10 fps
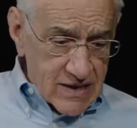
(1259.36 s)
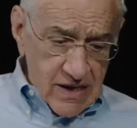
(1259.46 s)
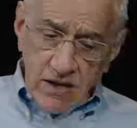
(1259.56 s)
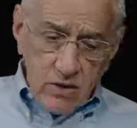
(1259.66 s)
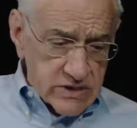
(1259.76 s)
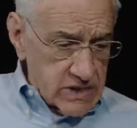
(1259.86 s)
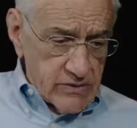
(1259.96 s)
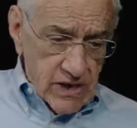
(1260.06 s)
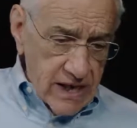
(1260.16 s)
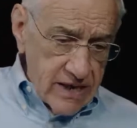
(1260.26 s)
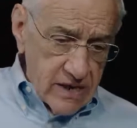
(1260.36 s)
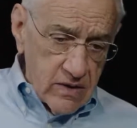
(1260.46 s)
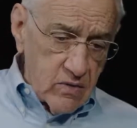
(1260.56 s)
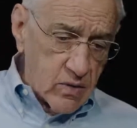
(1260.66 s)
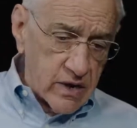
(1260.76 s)
closely
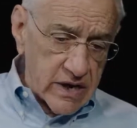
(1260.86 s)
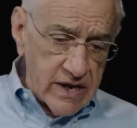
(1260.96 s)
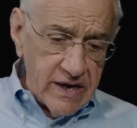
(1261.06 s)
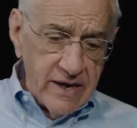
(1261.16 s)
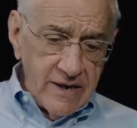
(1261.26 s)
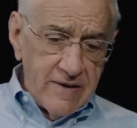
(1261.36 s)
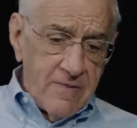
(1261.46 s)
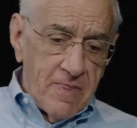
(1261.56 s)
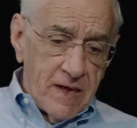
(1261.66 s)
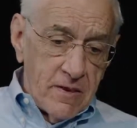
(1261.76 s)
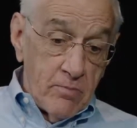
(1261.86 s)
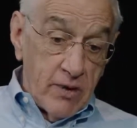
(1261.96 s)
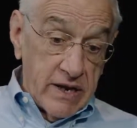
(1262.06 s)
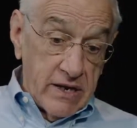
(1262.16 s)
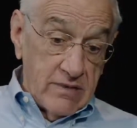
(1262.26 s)
related work,
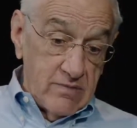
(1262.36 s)
but